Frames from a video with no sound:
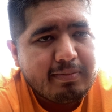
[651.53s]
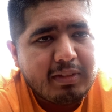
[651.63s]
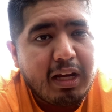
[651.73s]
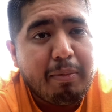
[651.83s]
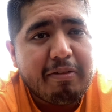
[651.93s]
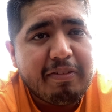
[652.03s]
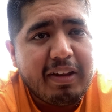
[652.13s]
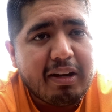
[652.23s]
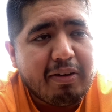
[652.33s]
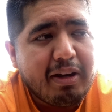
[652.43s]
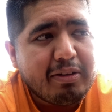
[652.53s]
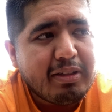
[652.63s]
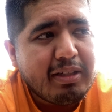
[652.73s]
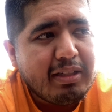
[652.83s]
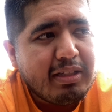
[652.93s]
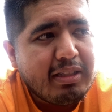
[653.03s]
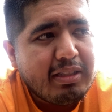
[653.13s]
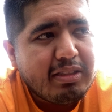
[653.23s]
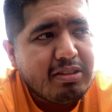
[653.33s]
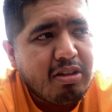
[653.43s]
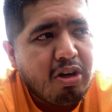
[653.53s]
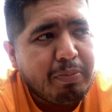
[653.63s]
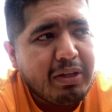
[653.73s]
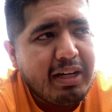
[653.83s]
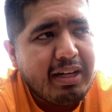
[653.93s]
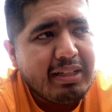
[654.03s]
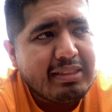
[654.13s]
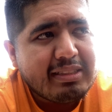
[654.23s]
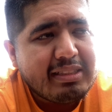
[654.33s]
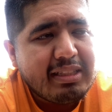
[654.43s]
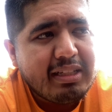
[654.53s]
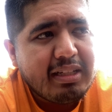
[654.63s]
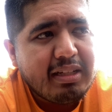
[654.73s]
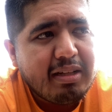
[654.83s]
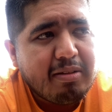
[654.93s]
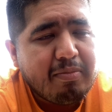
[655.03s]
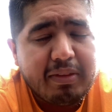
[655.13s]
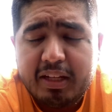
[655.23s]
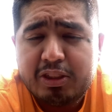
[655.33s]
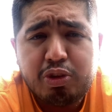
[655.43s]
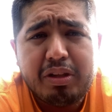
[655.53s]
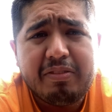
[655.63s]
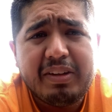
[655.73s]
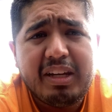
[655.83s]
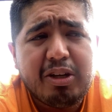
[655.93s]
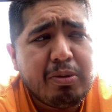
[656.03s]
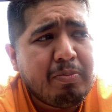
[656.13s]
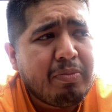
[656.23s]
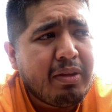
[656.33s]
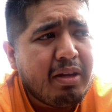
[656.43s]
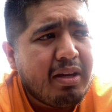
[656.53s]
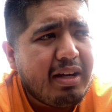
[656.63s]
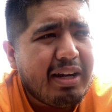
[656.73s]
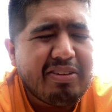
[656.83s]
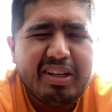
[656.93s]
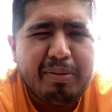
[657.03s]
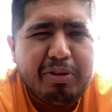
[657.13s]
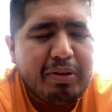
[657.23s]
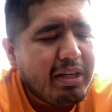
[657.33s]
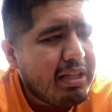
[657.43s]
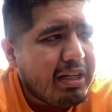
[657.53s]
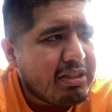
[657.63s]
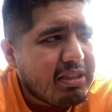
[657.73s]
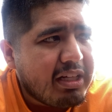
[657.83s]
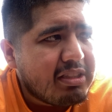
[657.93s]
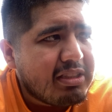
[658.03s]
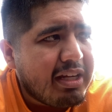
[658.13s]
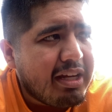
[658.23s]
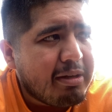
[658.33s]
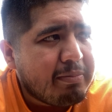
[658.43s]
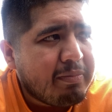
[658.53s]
I'm on flat ground. So I hope you guys enjoyed the video. I don't think I'm doing anything else later today.